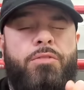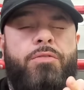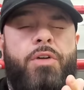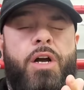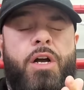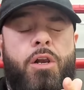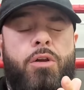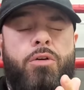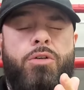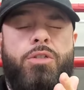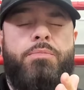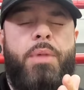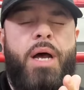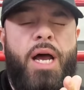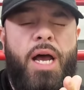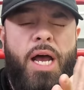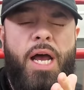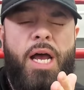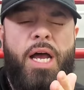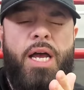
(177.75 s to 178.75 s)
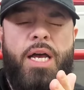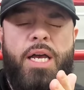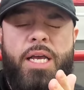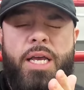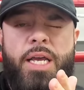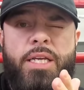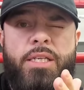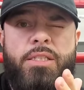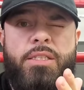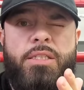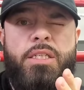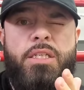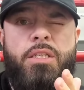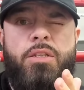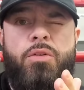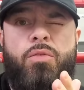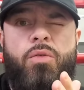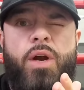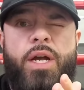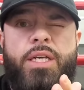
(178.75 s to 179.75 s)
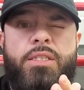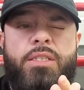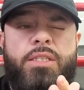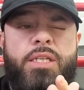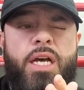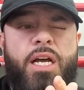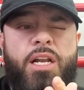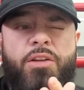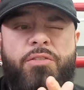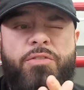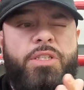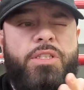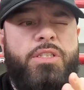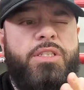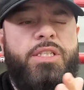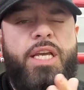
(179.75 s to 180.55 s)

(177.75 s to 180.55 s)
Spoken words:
So if I close my eye, I can't see the right side if he's